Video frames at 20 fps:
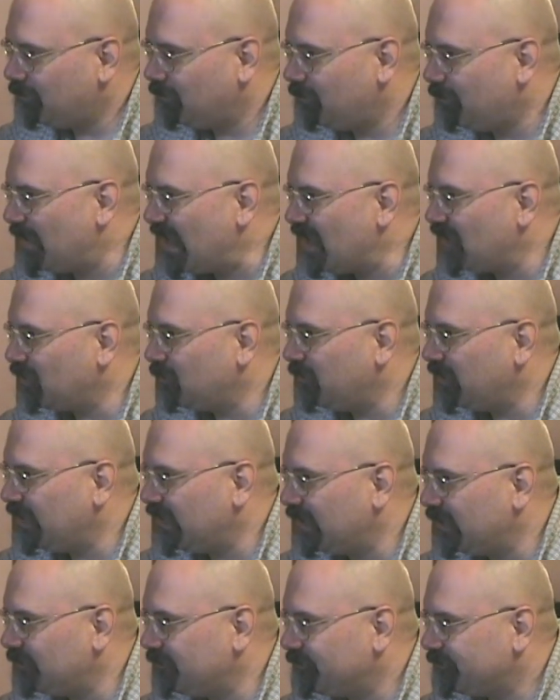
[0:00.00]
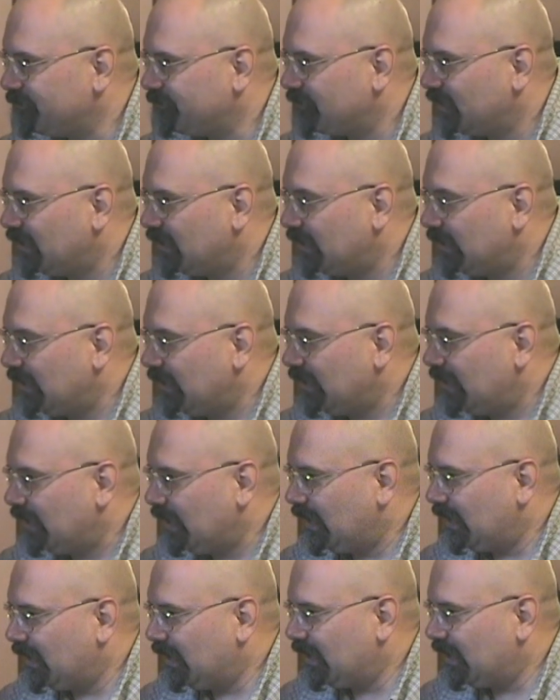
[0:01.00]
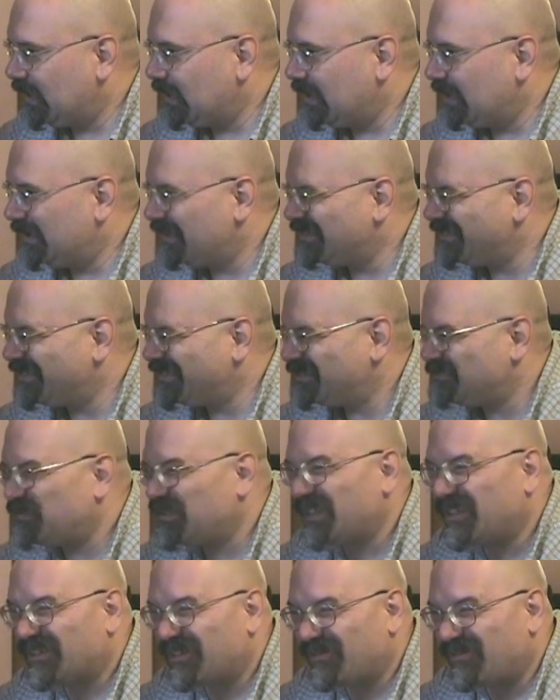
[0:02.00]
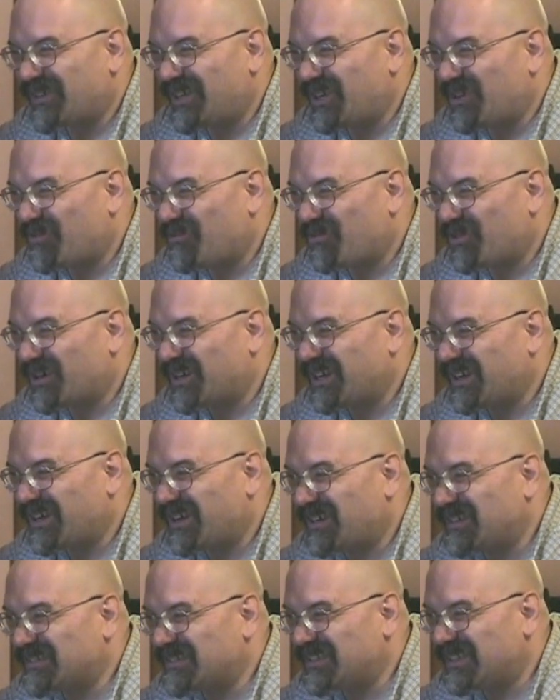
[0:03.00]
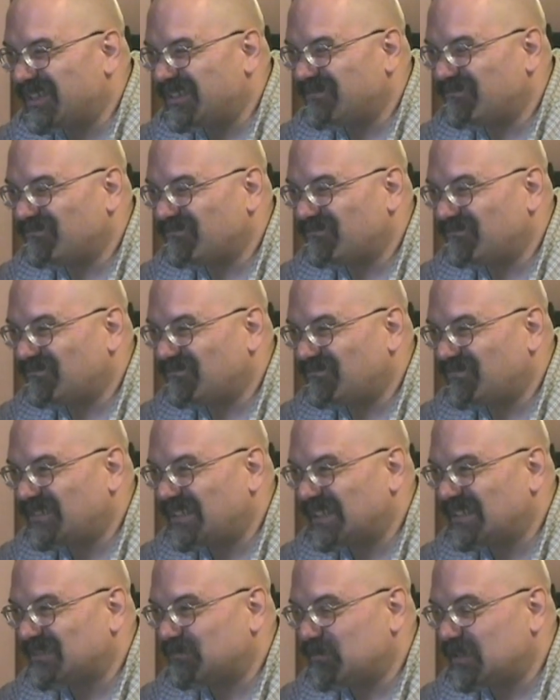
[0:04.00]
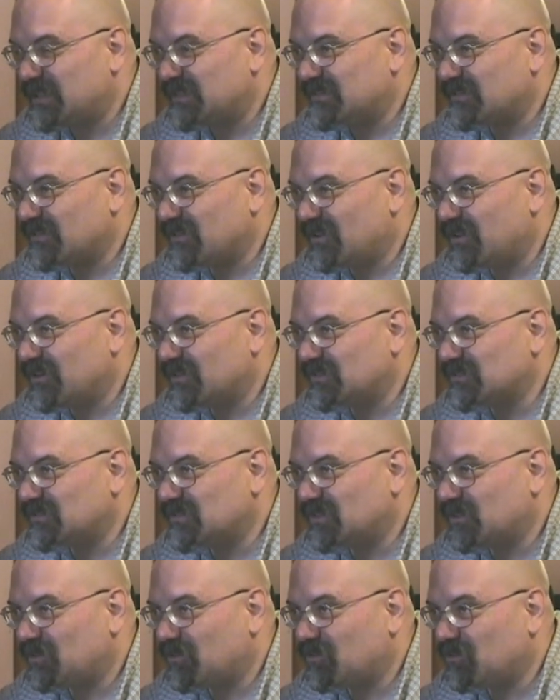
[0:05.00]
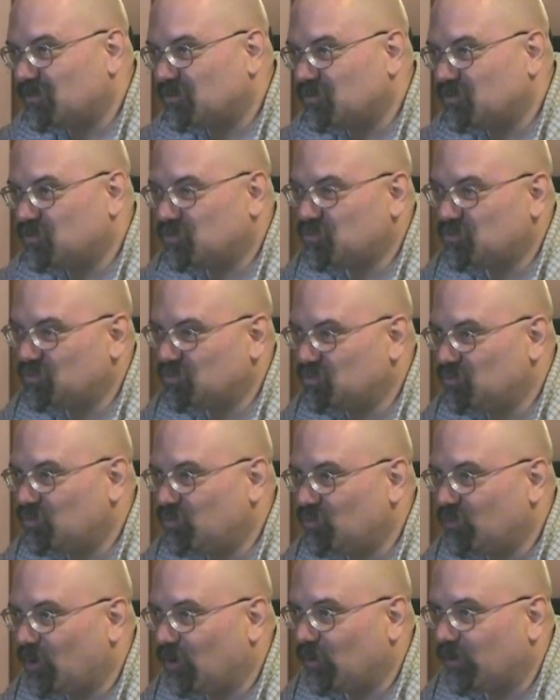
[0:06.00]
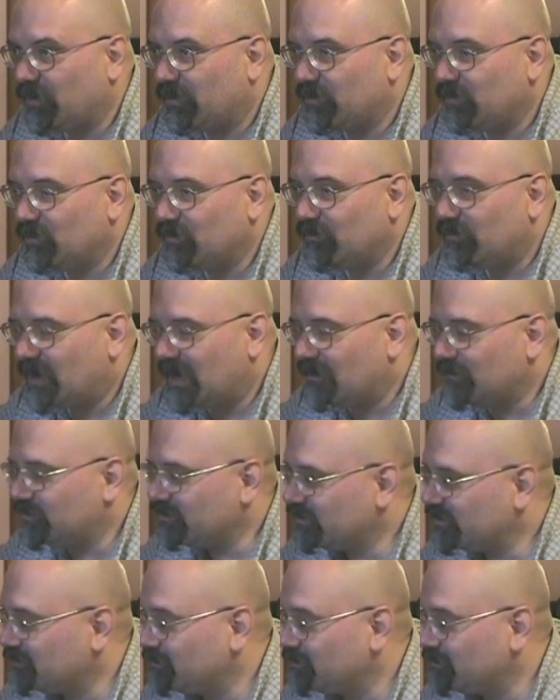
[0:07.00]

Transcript: about a minute. And this particular video I'm working on is like 6 minutes long, so roll it through 5 or 6,